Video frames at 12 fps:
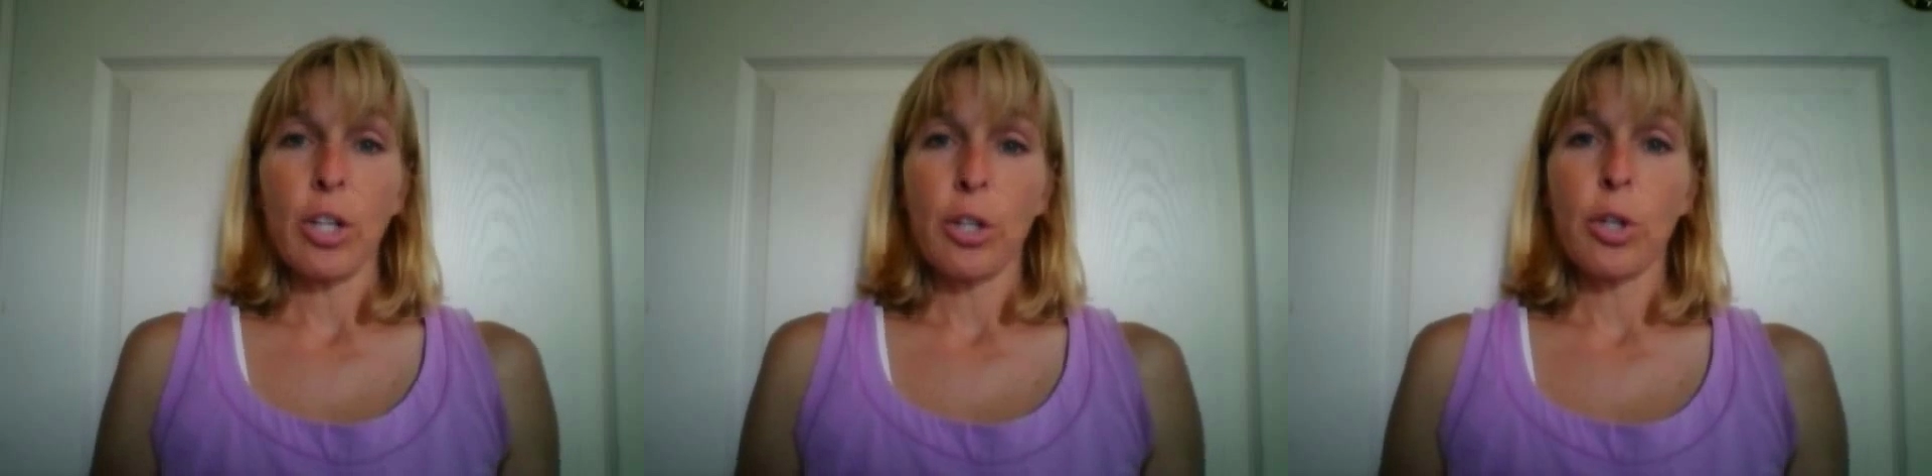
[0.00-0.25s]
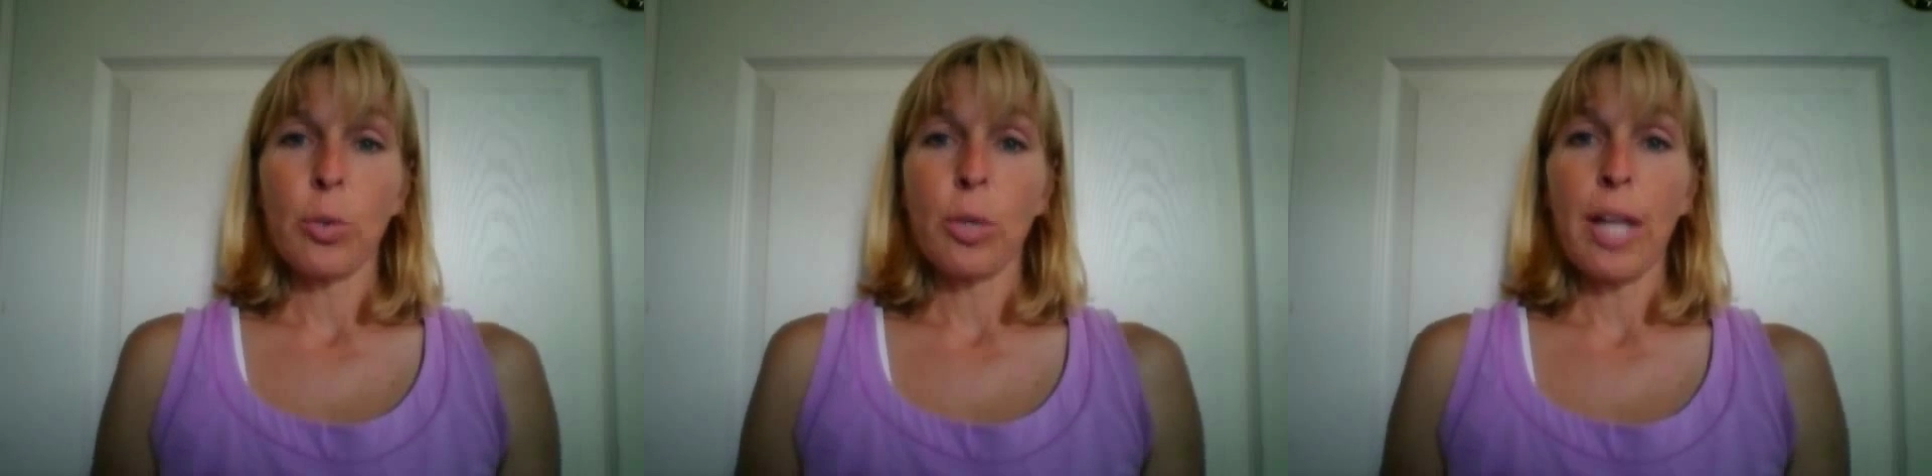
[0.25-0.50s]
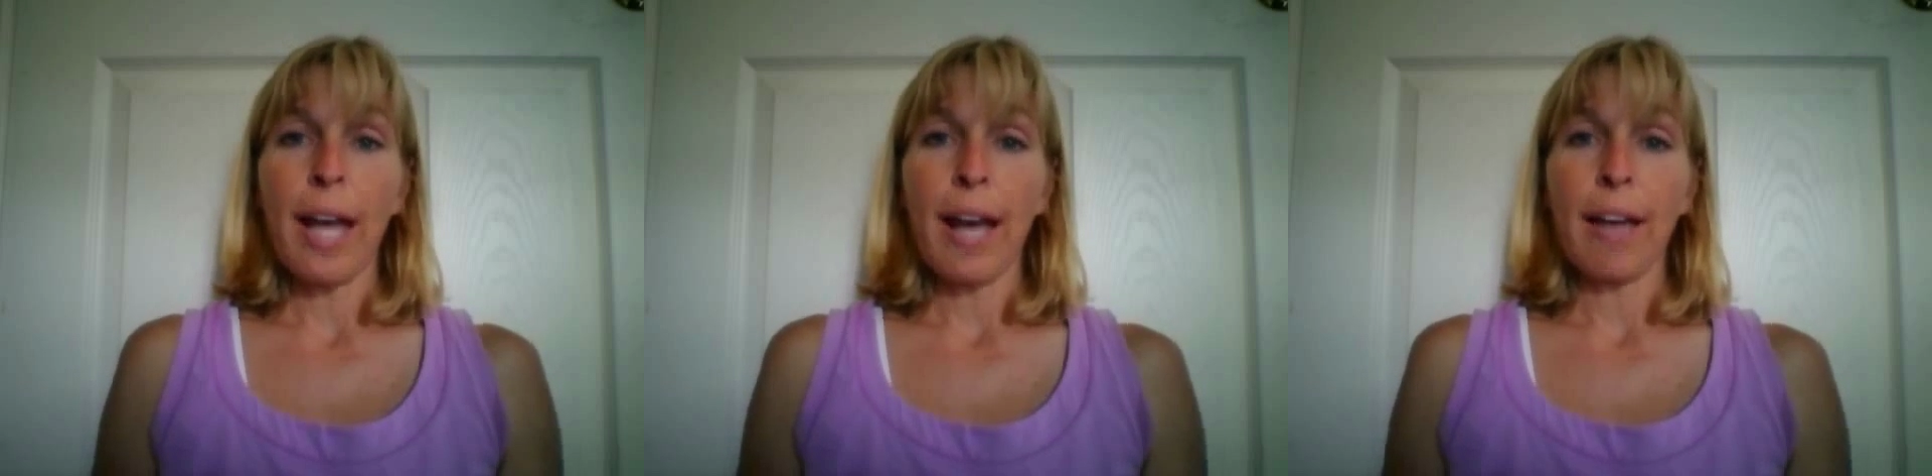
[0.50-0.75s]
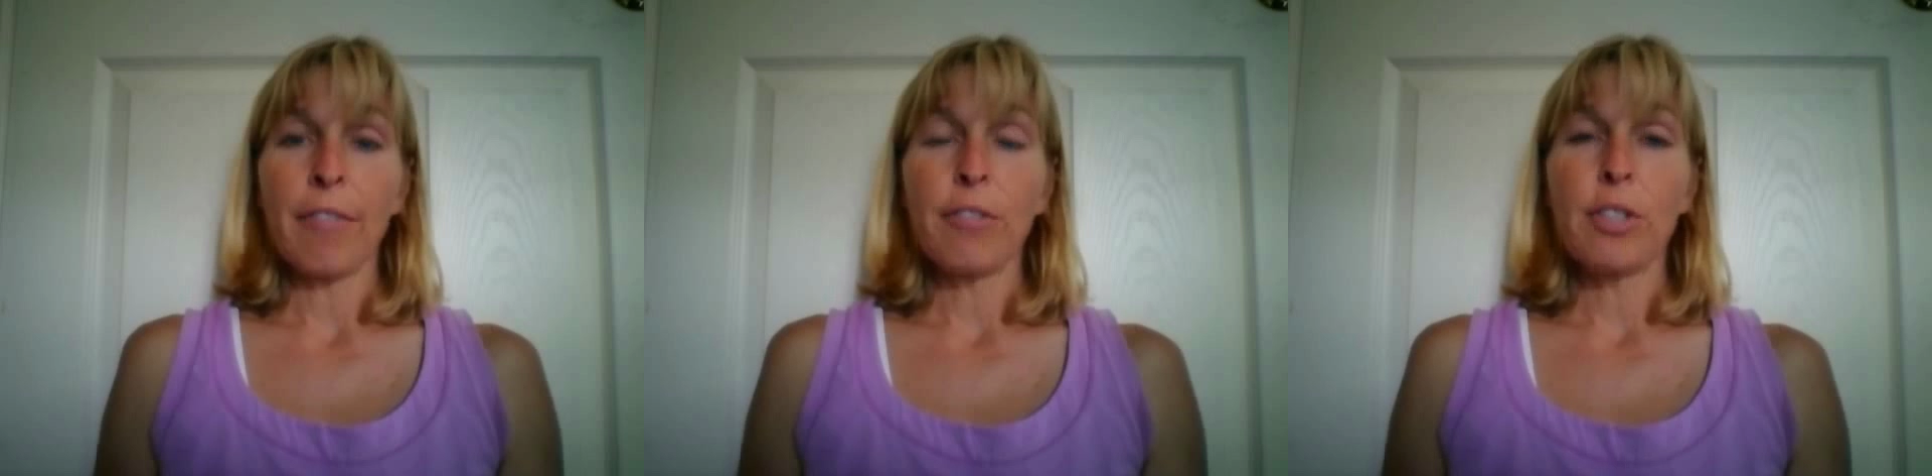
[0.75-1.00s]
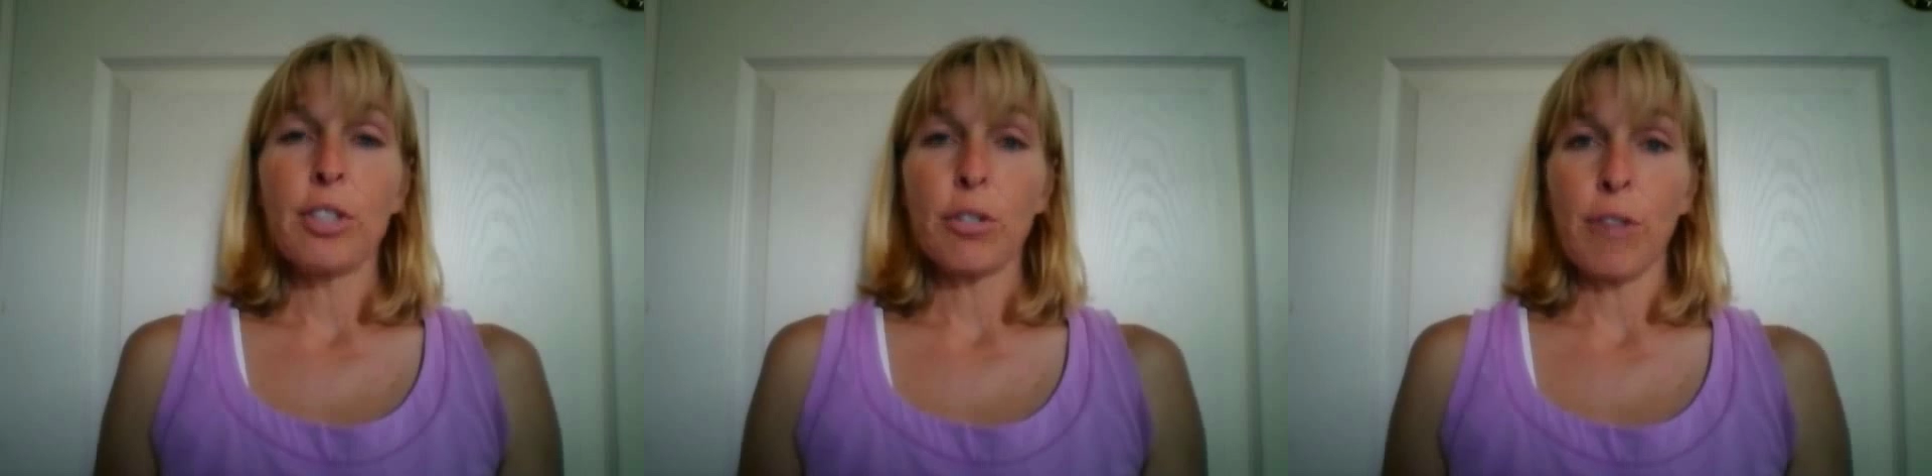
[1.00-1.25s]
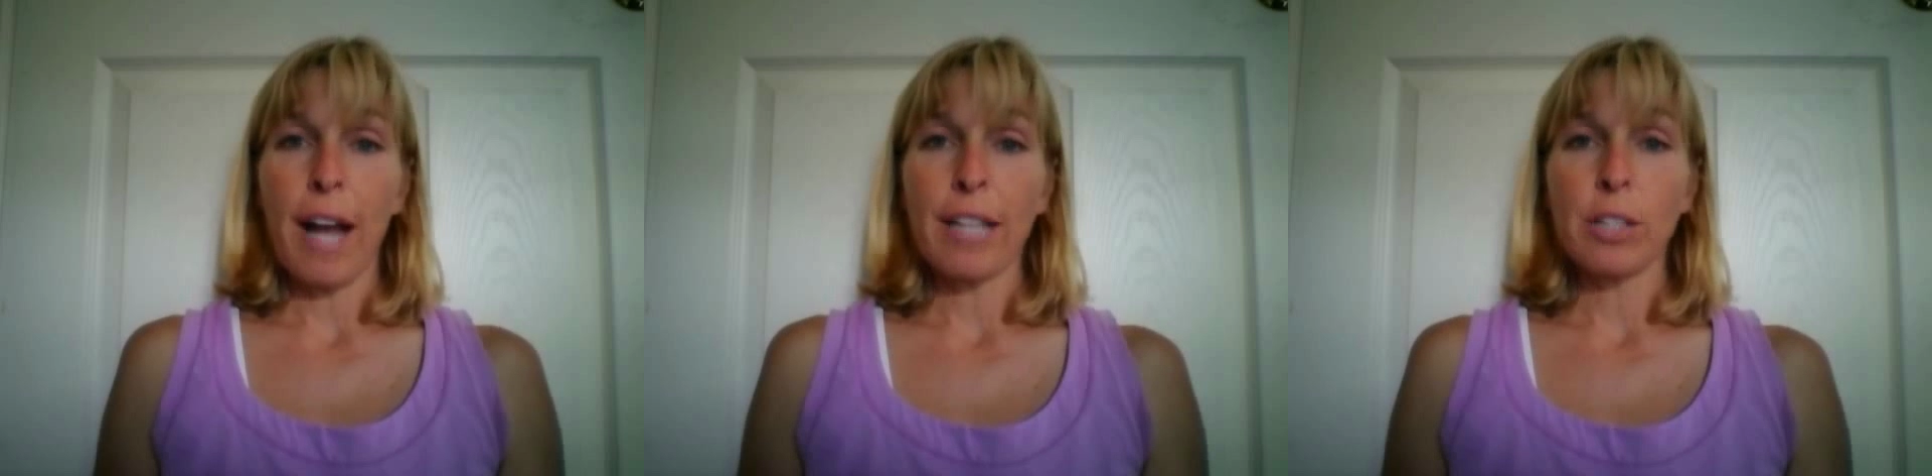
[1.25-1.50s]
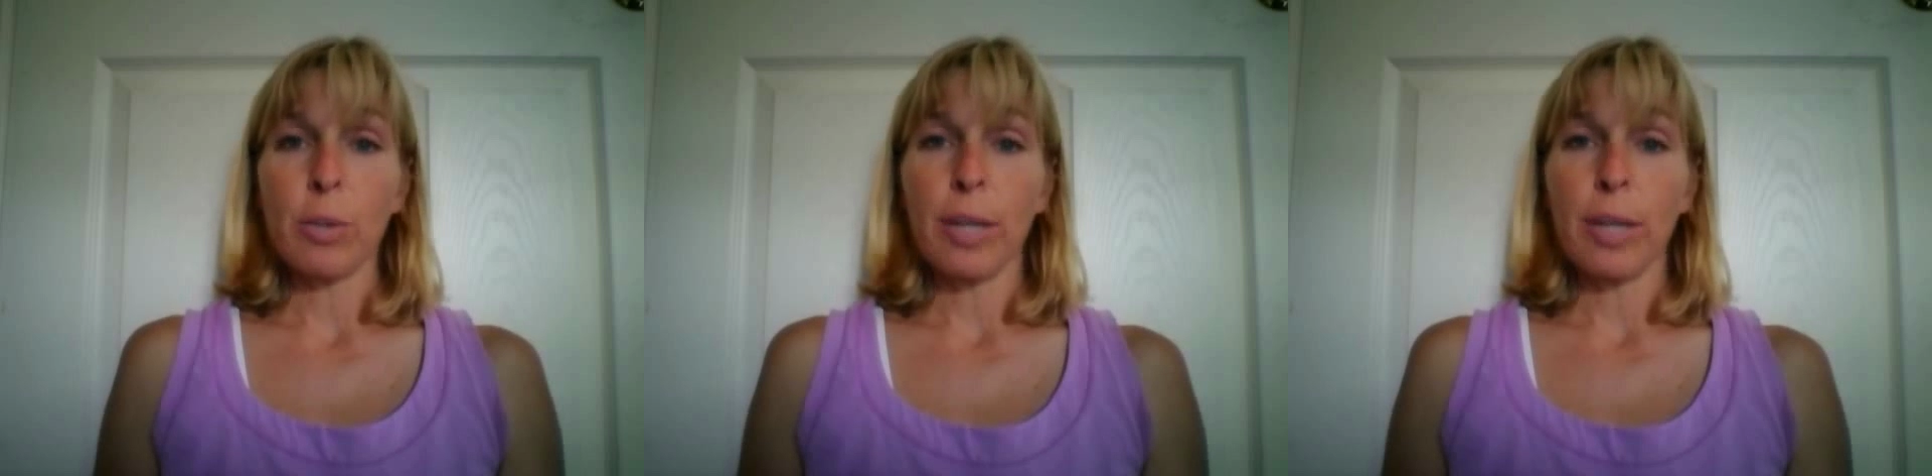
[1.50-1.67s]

you will have direct